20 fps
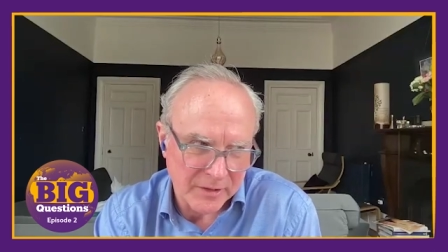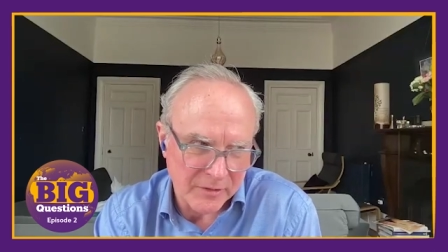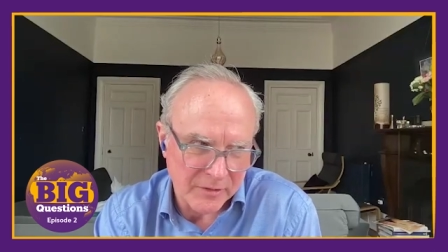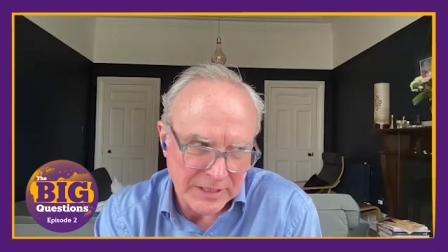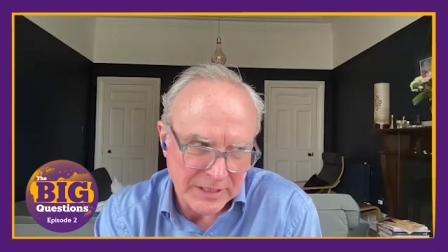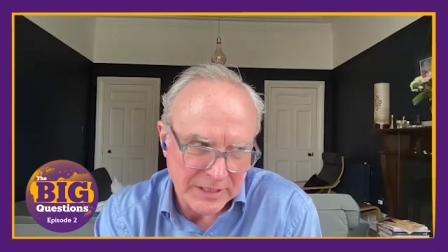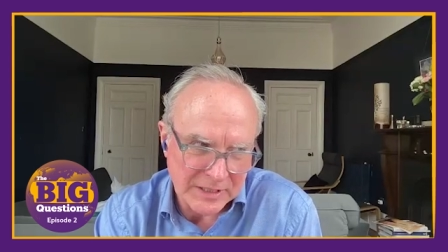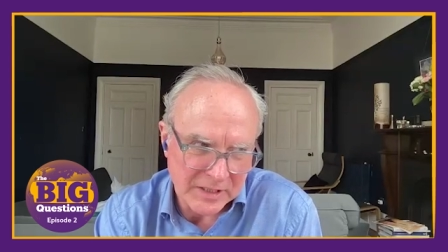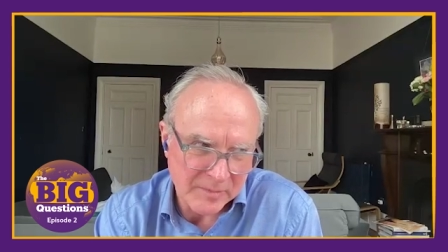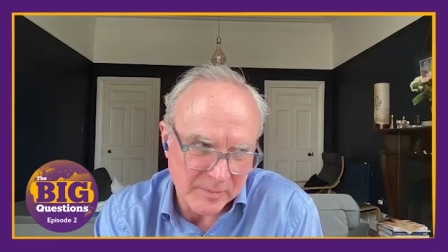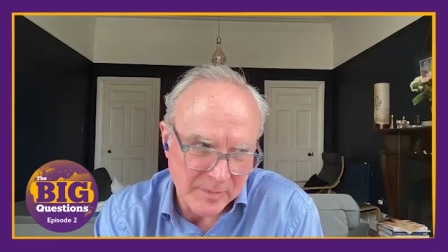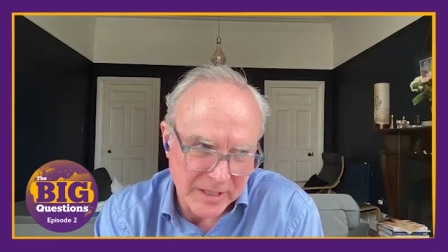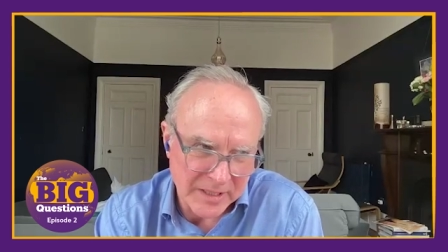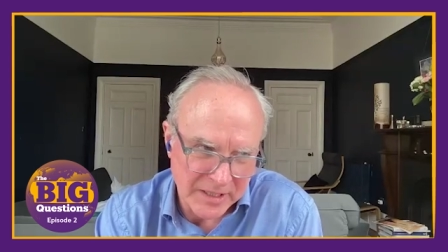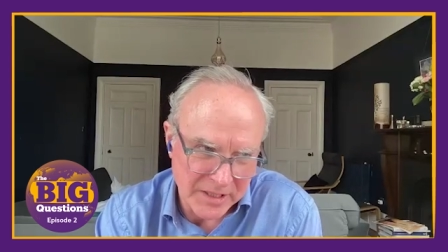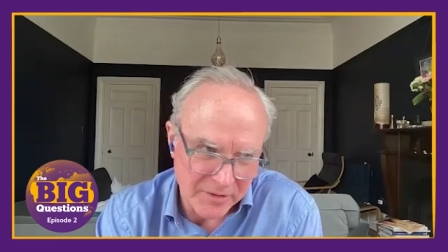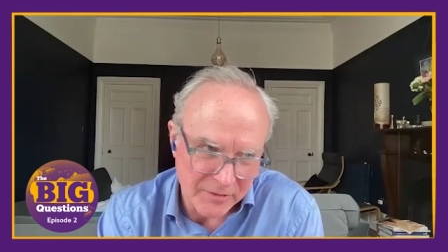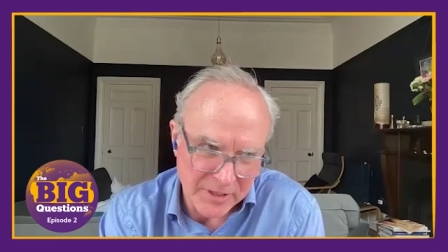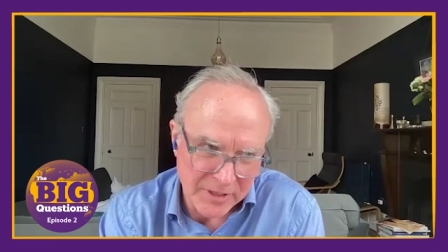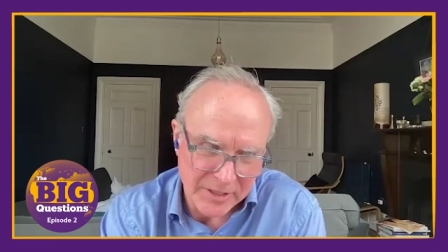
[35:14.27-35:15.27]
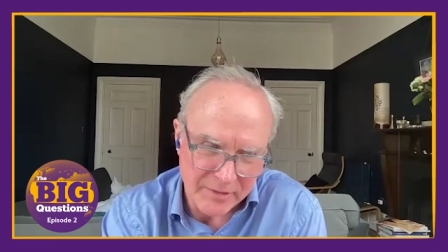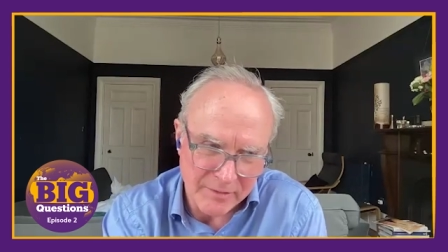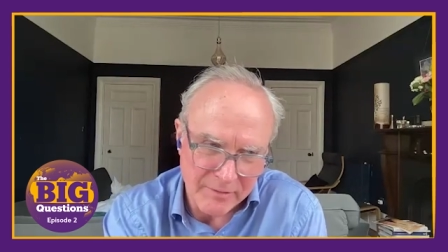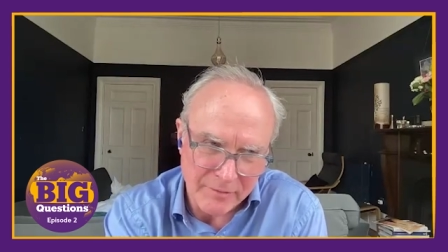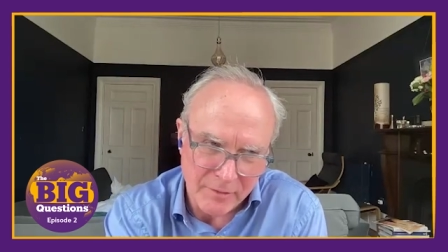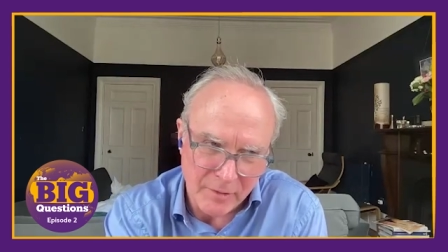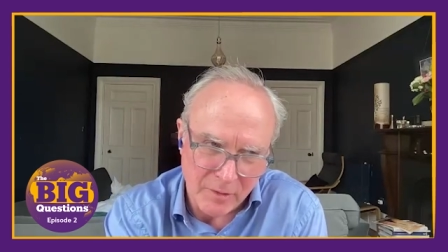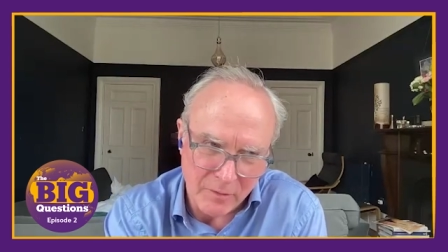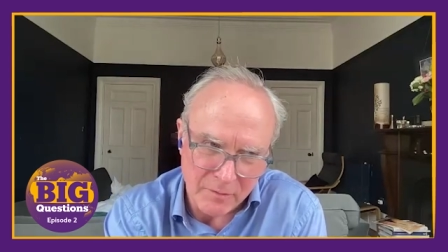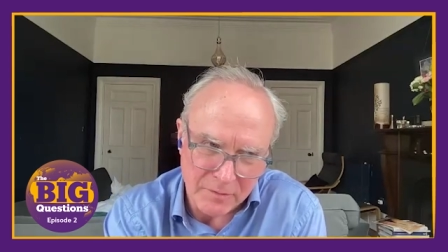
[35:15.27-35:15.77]
I spent a great deal of my
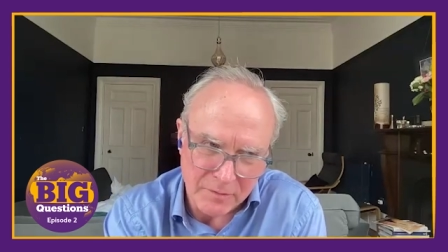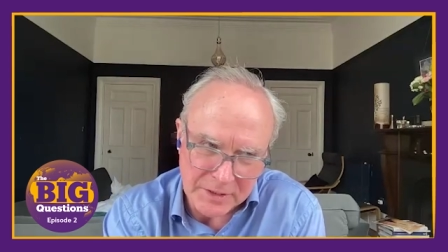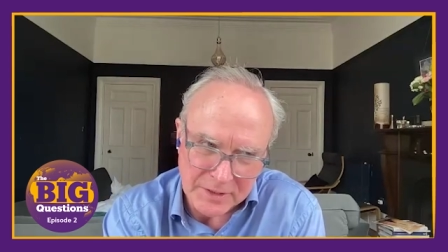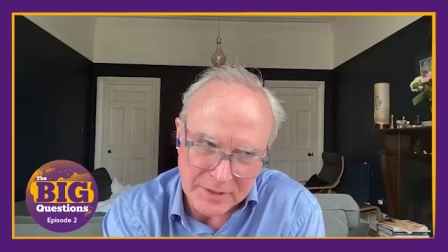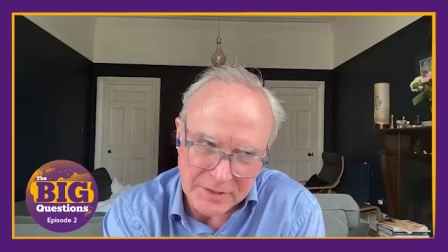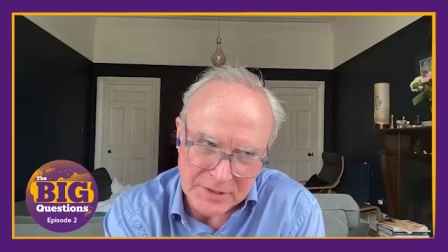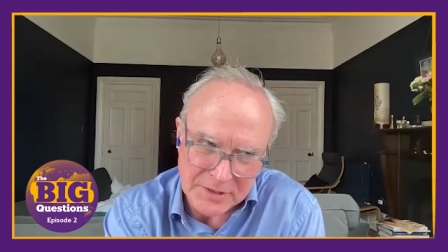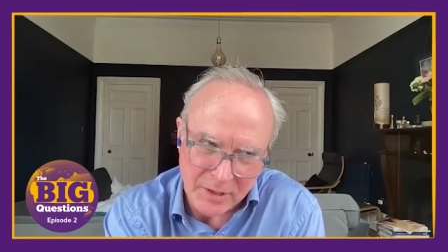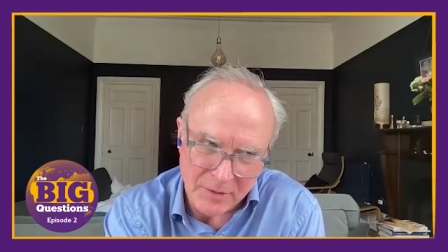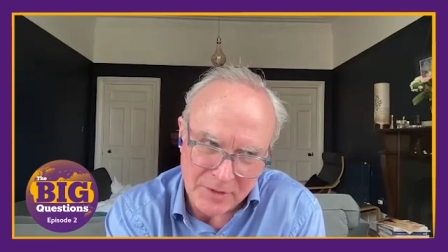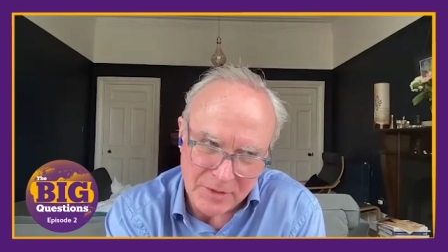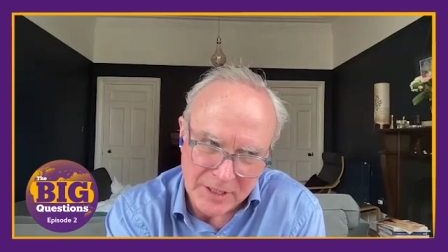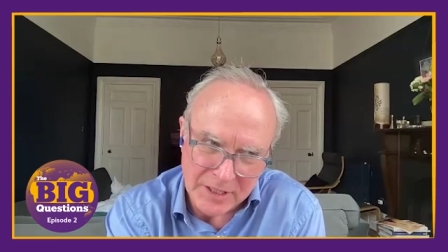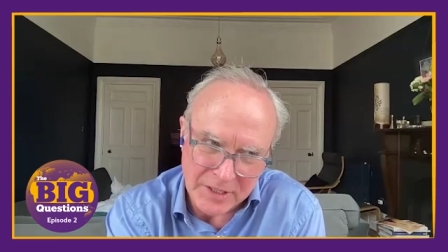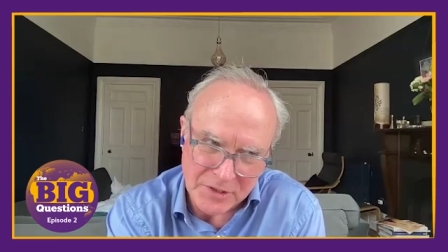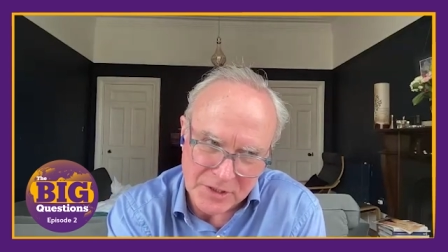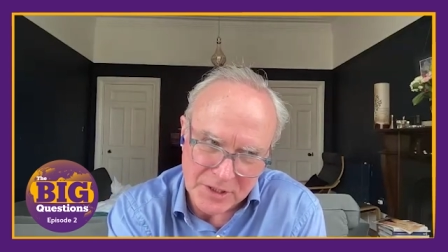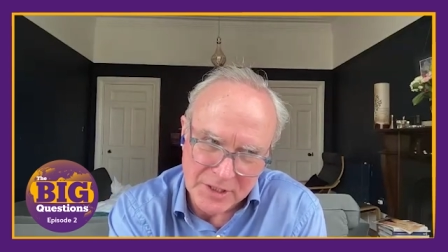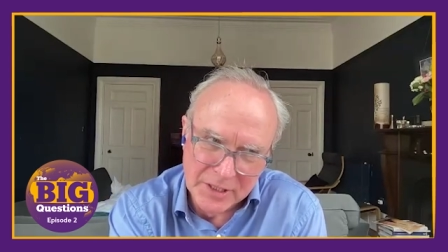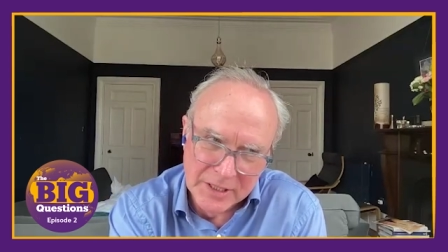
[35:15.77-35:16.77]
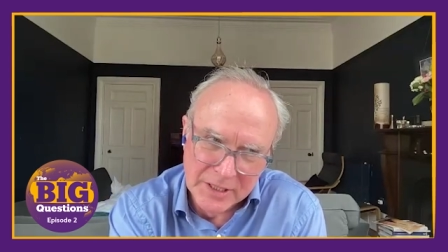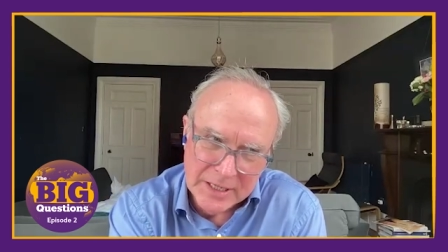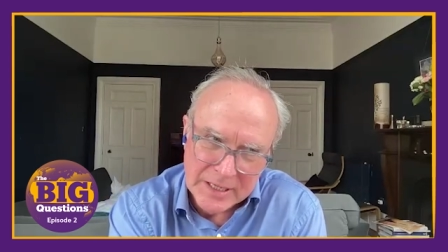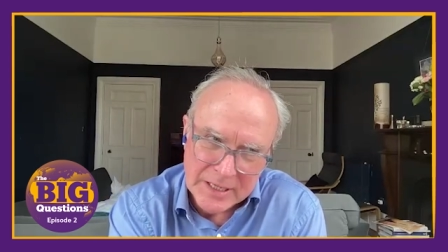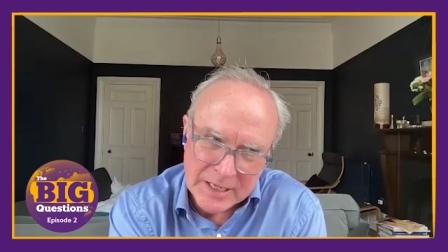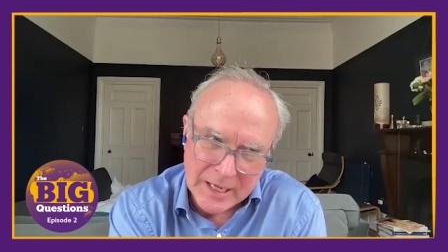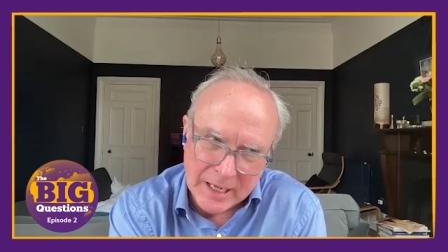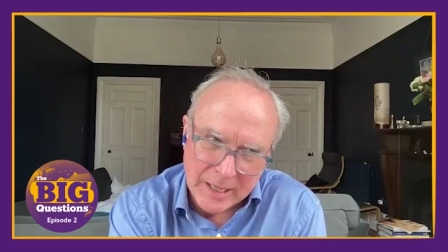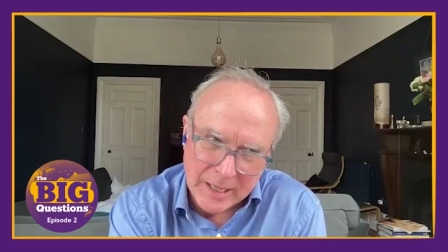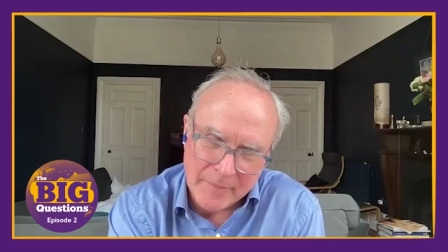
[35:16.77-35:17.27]
career involved in South
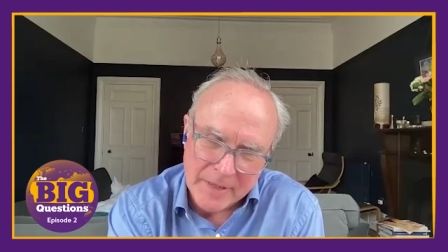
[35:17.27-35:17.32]
Asia.